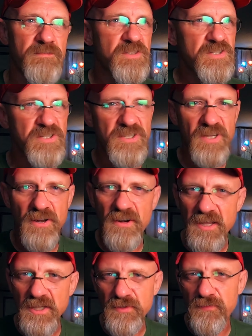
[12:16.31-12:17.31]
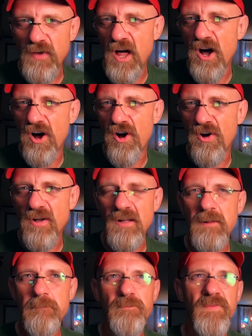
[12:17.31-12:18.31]
serious flaw
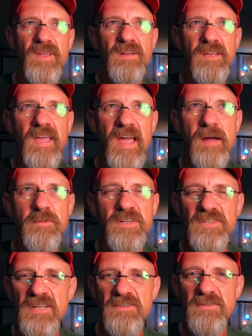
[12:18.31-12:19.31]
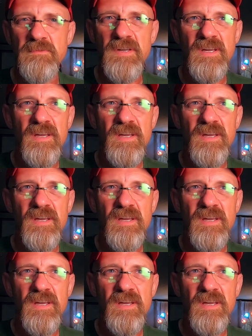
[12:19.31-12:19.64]
in a camera system,